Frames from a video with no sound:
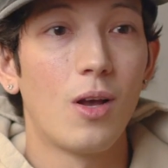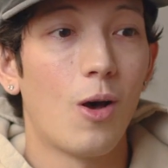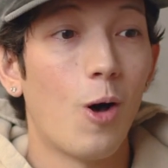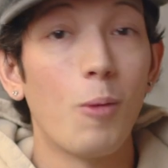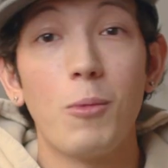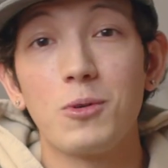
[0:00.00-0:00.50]

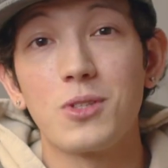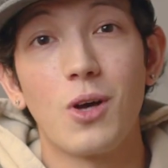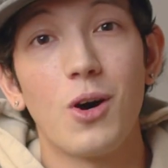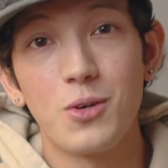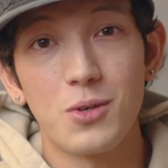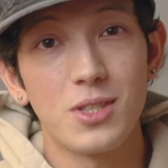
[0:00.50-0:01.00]
almost
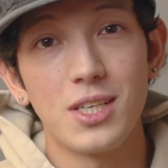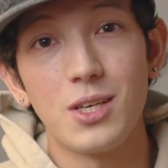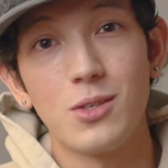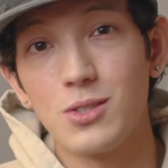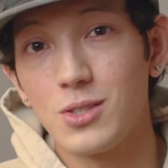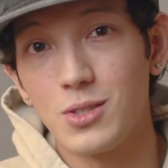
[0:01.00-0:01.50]
100
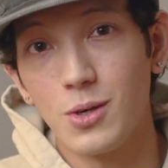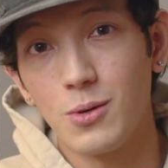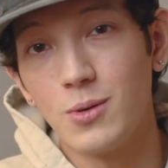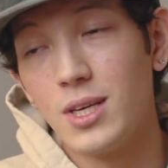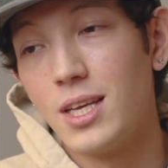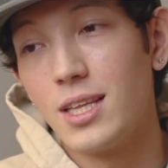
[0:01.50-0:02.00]
years,
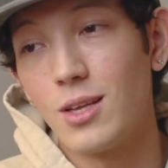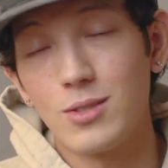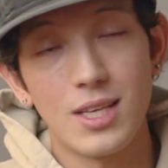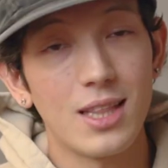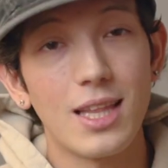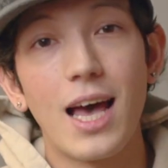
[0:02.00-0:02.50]
so there's
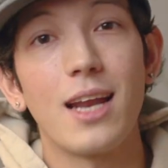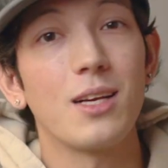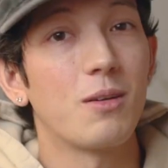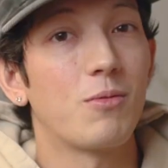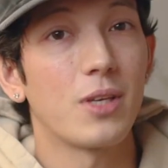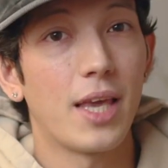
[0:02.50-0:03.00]
a lot of
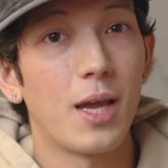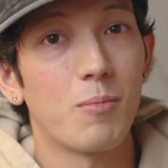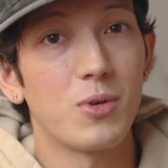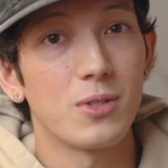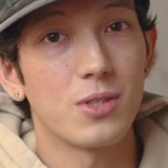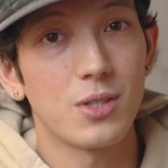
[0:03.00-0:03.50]
different
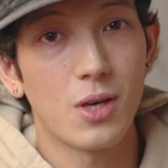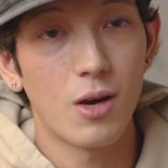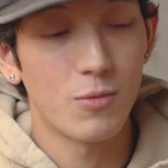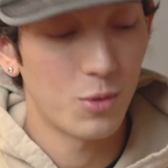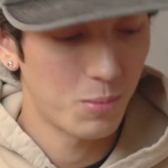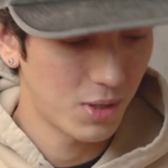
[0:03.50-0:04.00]
cameras to
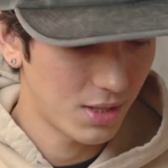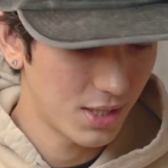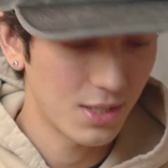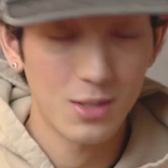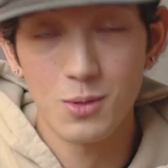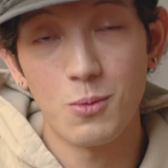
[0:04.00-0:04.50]
cover, but
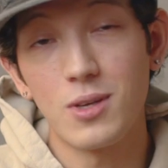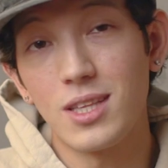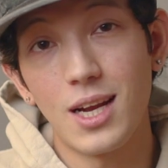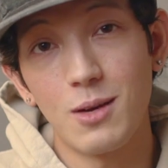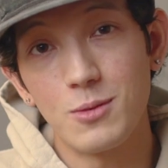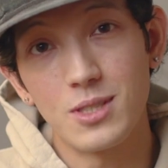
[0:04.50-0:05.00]
this is the one
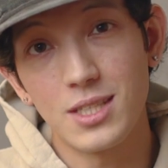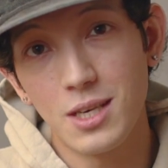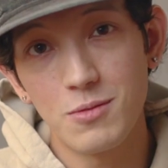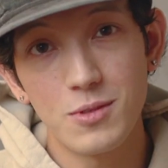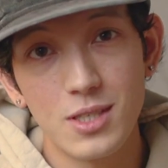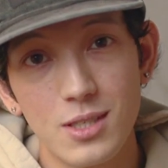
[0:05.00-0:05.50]
that I was
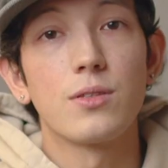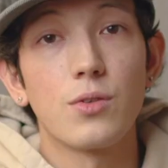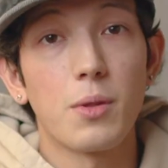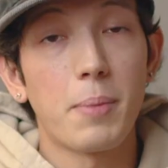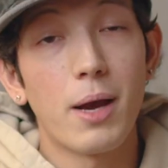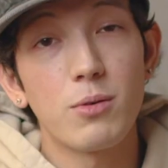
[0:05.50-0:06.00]
gifted. So
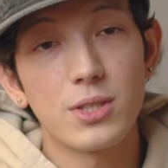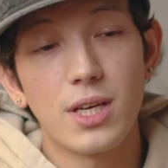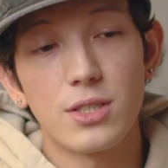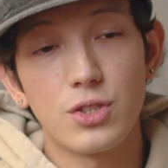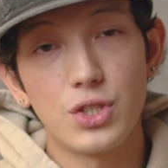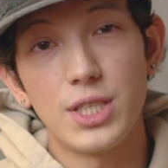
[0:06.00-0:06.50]
the
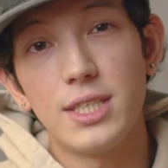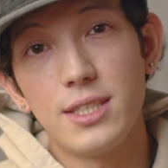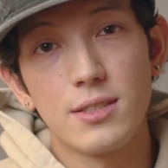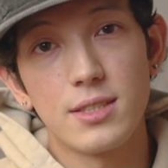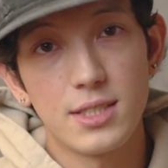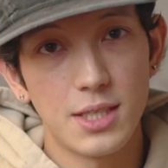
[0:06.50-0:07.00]
PowerShot
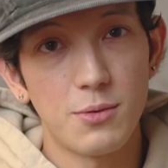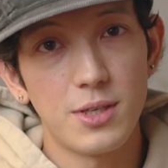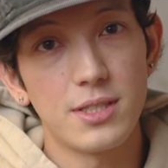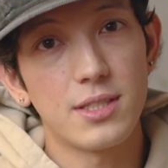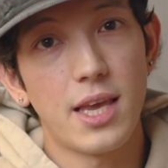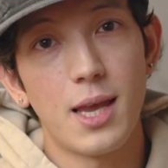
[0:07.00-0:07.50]
G
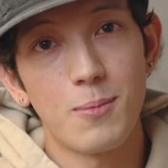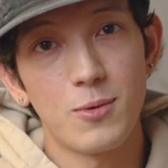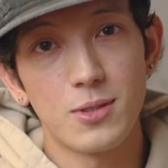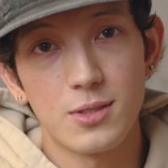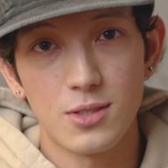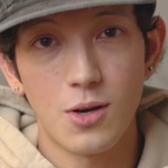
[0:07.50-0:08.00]
series
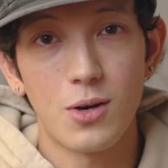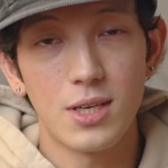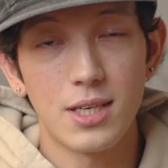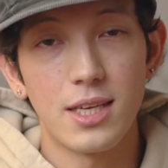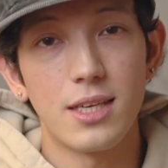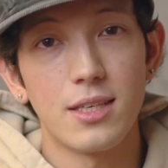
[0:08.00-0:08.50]
cameras
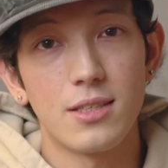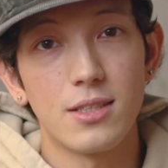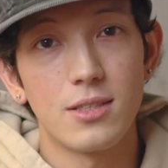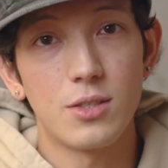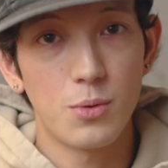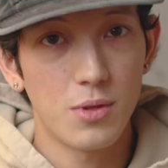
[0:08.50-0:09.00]
started in
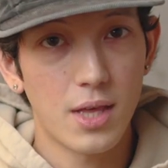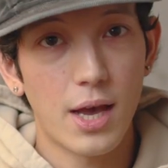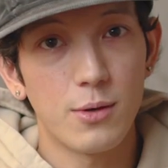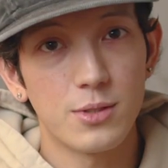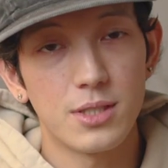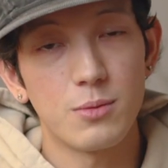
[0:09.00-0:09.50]

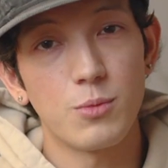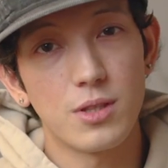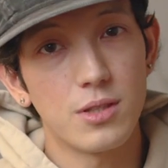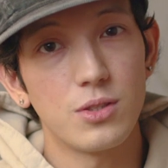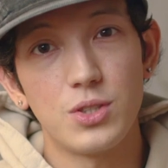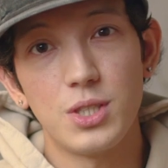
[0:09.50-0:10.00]
2000
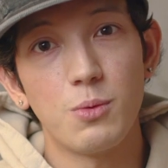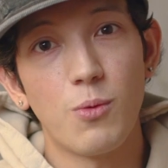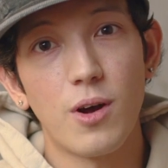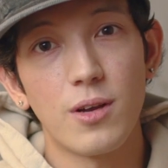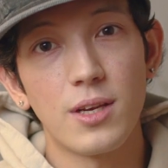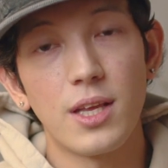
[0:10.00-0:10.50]
with the
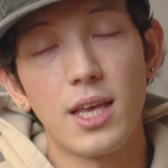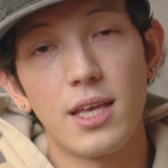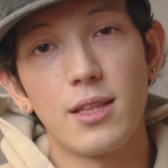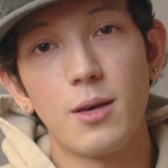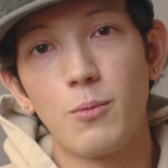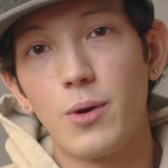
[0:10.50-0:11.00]
G1,
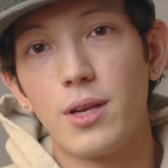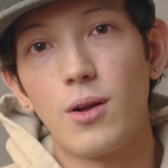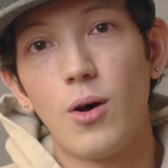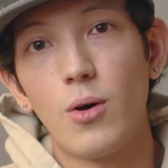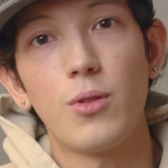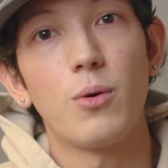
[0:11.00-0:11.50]
and they went
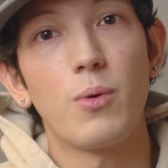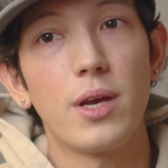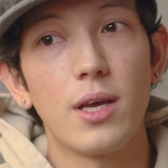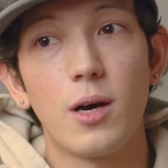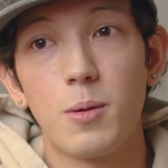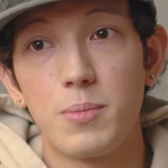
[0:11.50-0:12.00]
all the
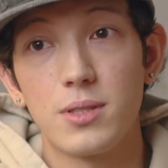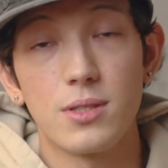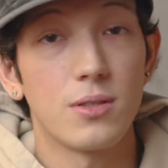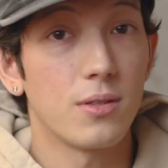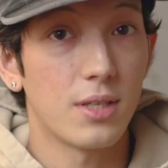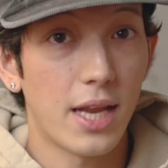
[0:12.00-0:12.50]
way up
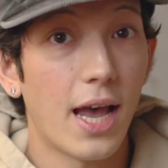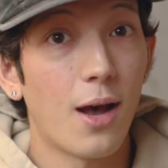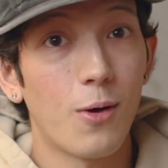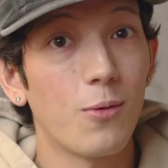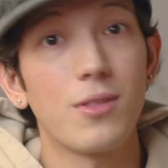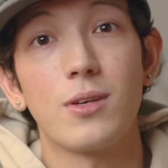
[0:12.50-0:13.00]
until
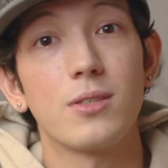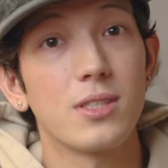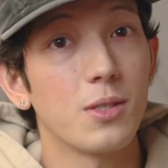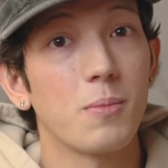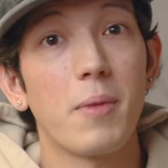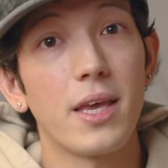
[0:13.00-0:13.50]
now. They're
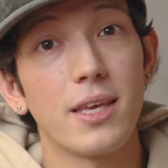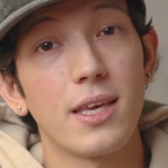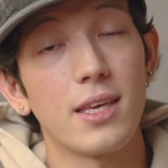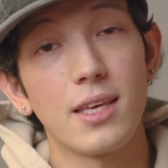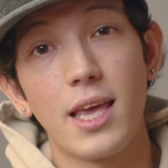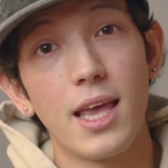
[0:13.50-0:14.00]
still
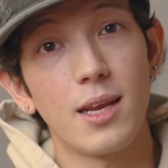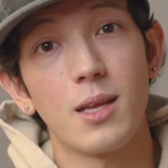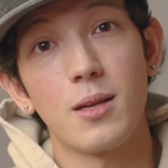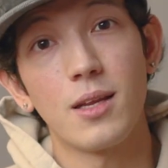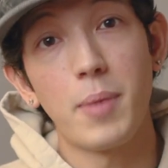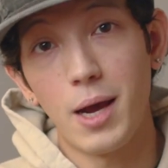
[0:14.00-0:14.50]
making
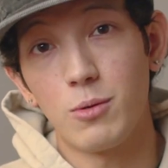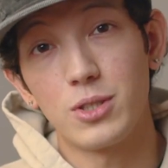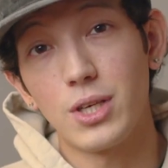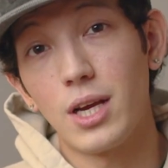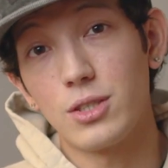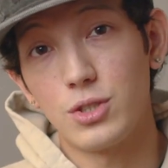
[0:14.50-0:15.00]
Canon
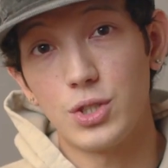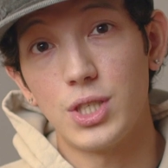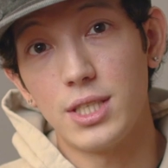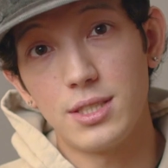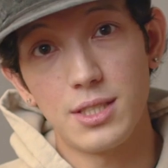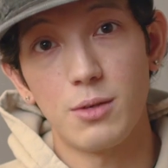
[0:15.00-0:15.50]
PowerShot
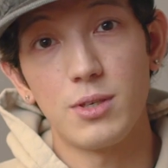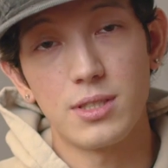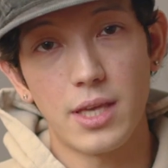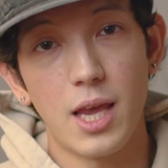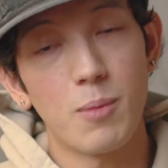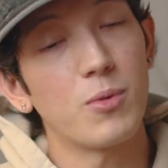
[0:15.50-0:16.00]
G
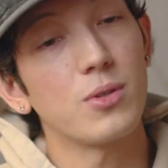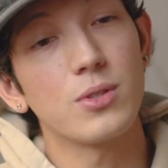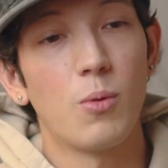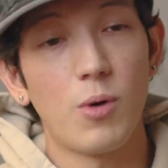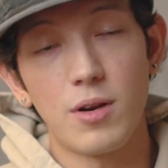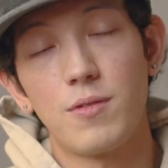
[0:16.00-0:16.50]
series
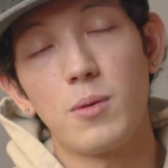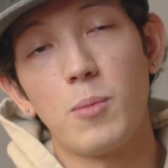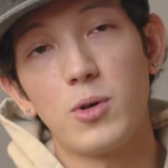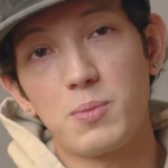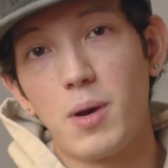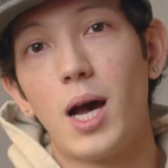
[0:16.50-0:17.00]
cameras. One of the
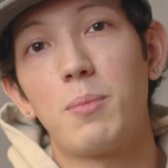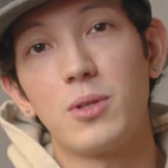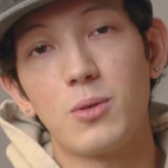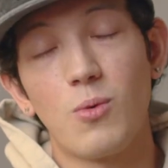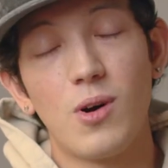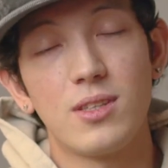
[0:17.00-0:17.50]
most
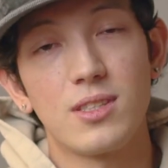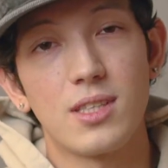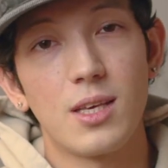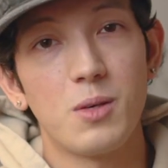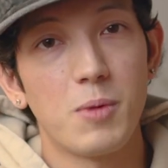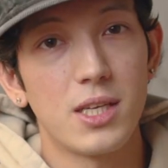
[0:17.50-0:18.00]
popular ones
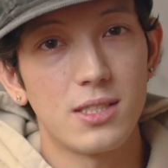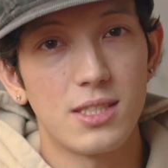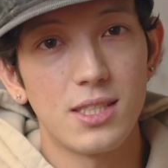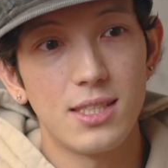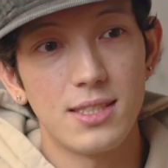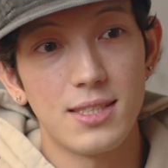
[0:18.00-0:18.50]
that you might see